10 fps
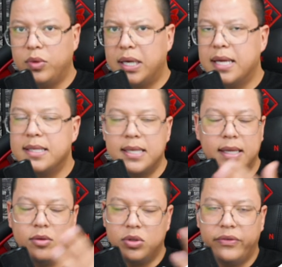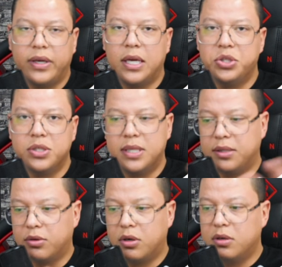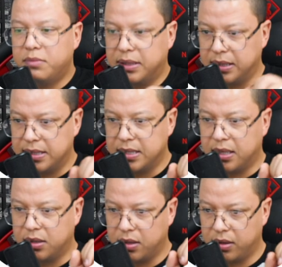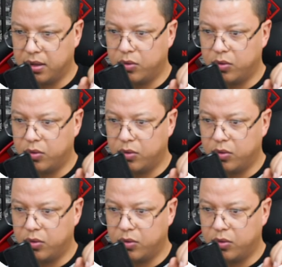We can send notifications later on, but it's not